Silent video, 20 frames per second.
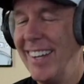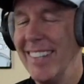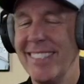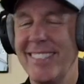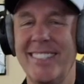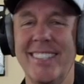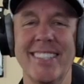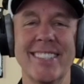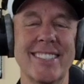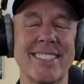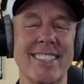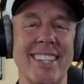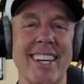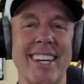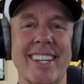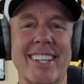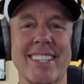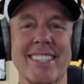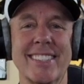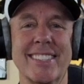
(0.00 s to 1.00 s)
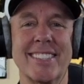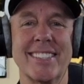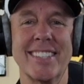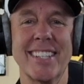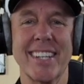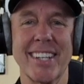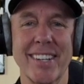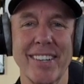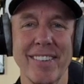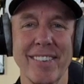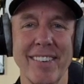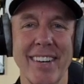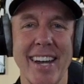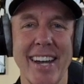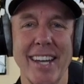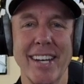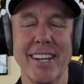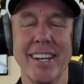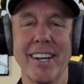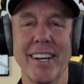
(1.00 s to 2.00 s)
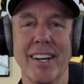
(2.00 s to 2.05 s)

just like a cigarette